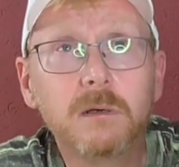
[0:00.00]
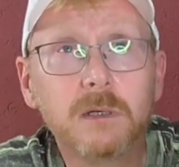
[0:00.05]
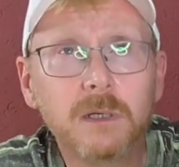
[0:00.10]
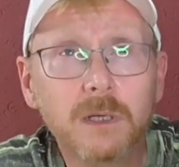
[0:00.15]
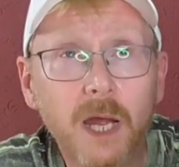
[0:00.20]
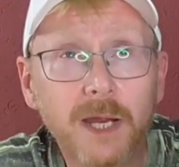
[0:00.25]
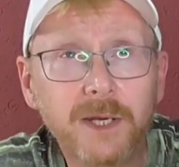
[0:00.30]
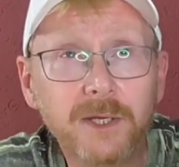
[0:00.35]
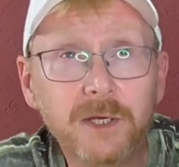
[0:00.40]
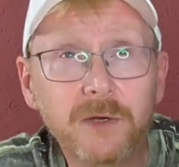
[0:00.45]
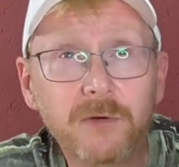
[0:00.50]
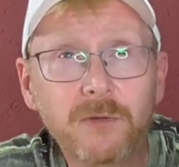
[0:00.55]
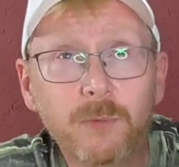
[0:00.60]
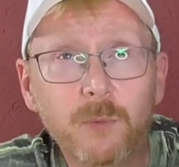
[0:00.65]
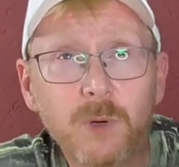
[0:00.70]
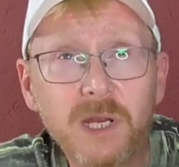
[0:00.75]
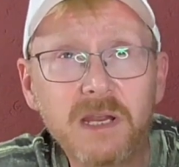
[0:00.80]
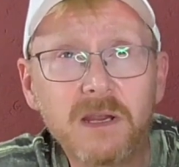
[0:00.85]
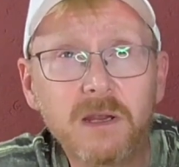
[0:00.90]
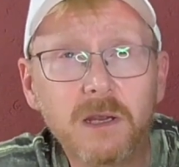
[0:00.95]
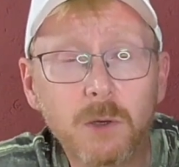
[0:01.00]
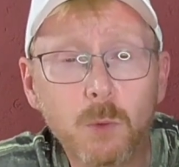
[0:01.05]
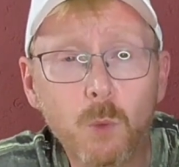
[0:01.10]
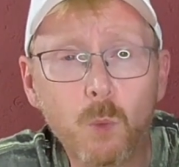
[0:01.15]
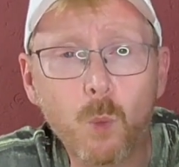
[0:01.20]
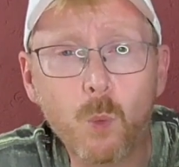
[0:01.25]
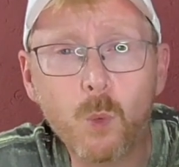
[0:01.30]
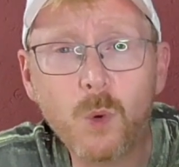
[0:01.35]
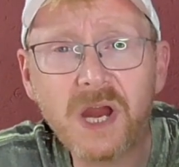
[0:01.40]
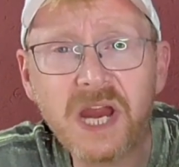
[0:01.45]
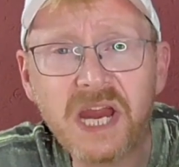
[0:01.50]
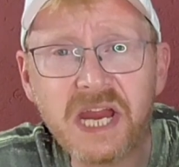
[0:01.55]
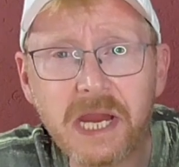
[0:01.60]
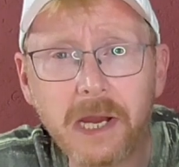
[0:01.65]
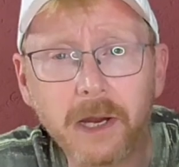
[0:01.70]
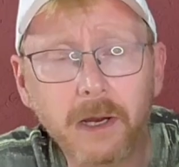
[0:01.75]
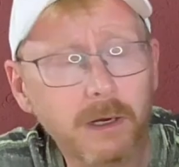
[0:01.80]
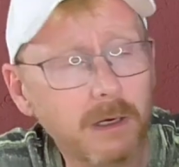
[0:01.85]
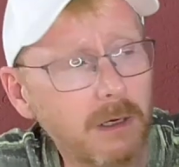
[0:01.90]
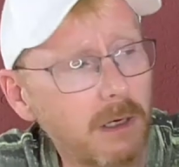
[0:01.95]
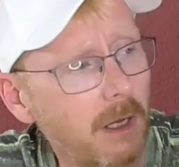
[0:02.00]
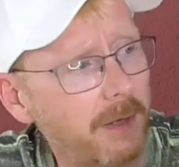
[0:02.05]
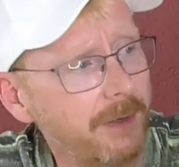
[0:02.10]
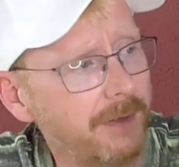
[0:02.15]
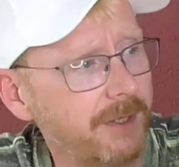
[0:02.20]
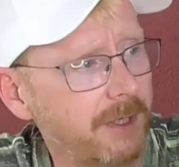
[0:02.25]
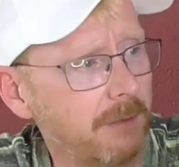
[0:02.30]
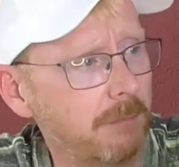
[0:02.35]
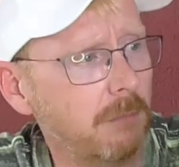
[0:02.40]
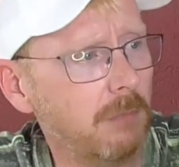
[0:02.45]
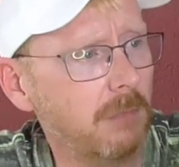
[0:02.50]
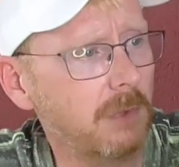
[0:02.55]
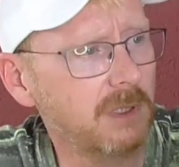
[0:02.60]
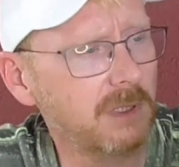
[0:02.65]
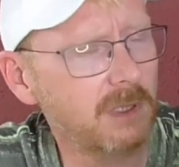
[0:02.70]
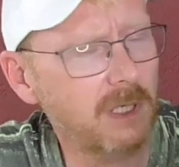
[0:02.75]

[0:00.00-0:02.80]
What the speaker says: 93 V Gundam.